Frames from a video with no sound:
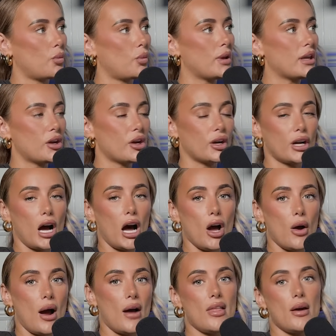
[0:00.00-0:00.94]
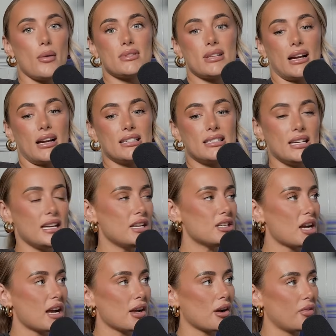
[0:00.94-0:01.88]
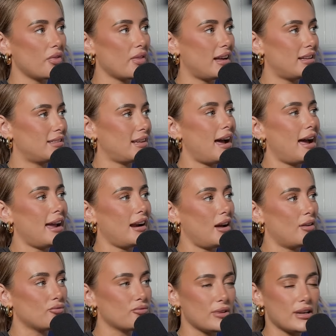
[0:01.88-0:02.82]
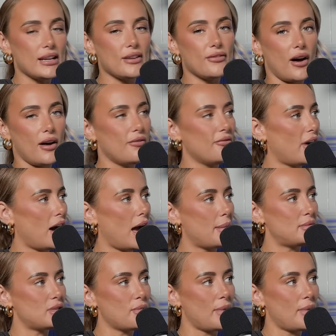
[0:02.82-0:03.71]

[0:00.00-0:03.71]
We could go, and there was a DJ on that day, really fun vibes.